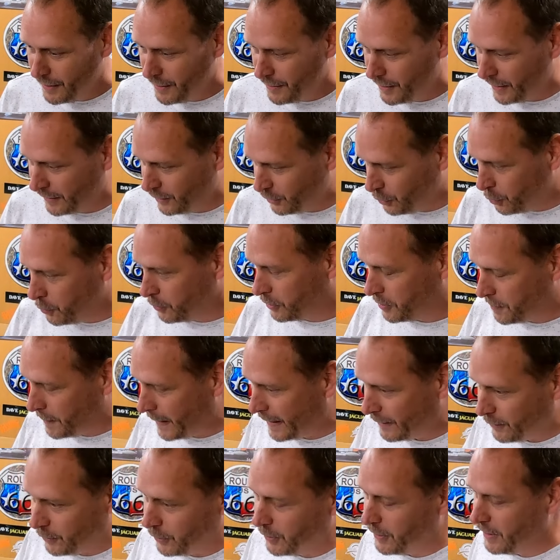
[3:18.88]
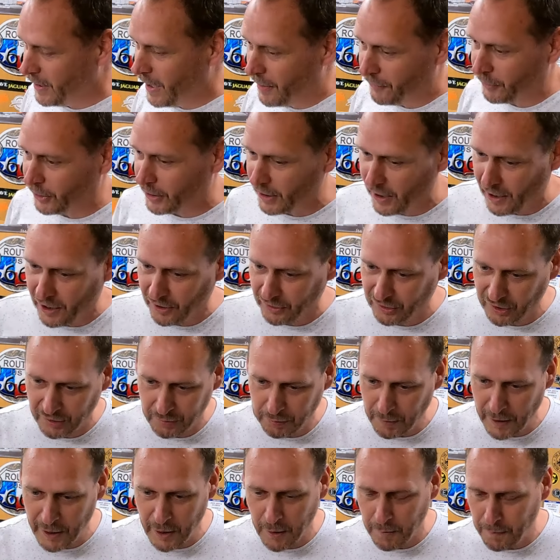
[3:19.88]
They talked about doing the other cars
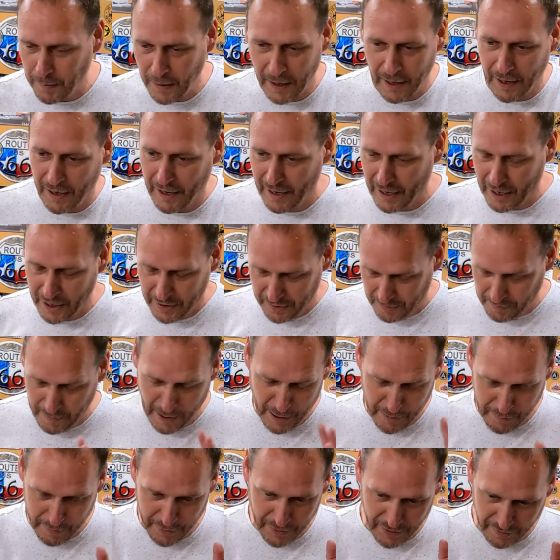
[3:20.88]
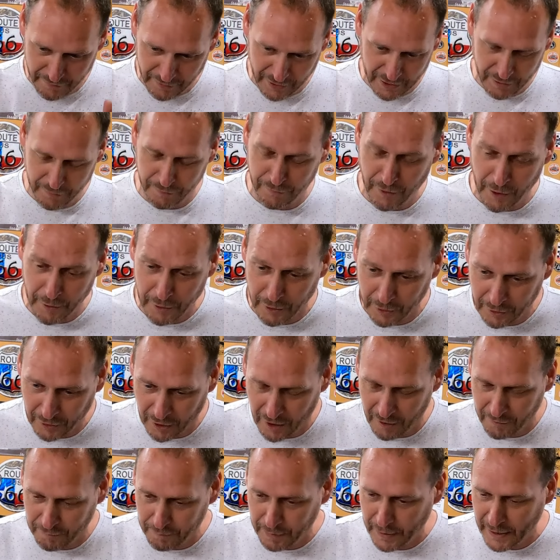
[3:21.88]
as well, but at the moment they've only
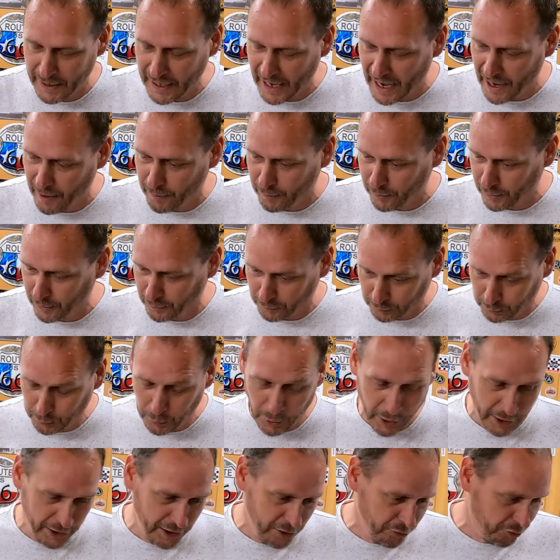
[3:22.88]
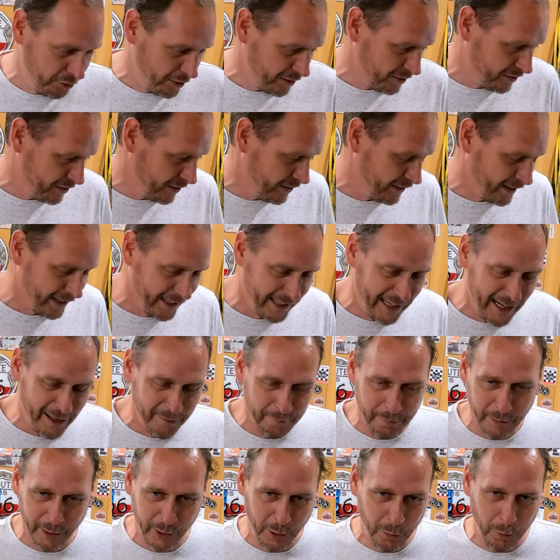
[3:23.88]
photographed PL. It was quite an interesting day
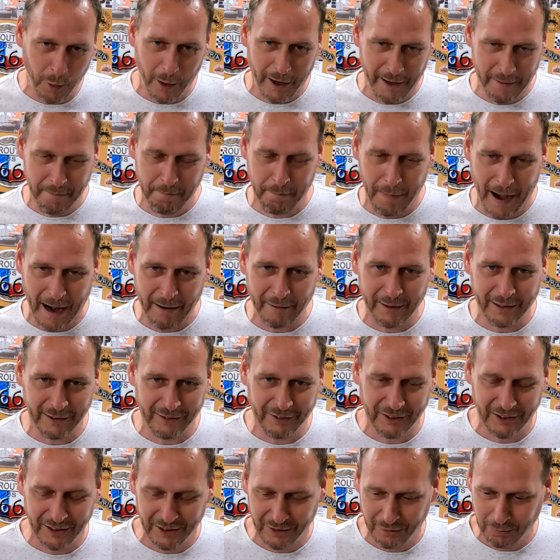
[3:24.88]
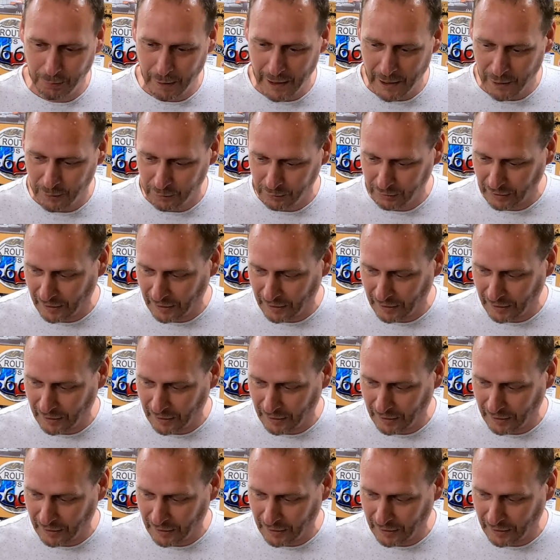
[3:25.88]
out, but quite embarrassing as well.